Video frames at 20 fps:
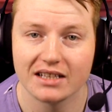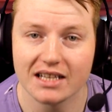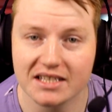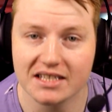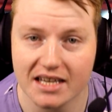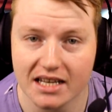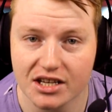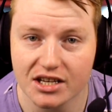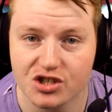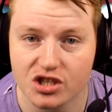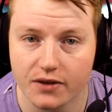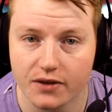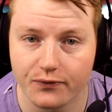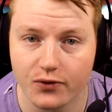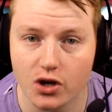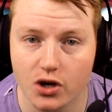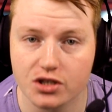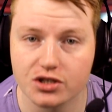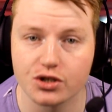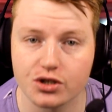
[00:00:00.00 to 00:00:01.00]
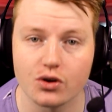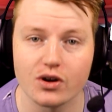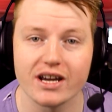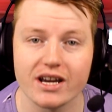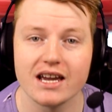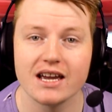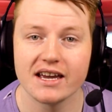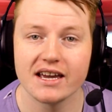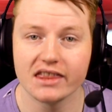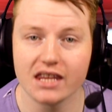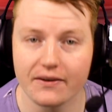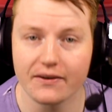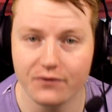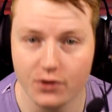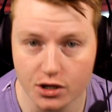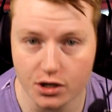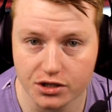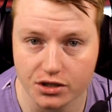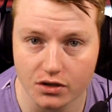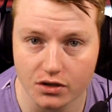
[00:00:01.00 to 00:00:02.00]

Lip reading: Let's get into the first story. And that first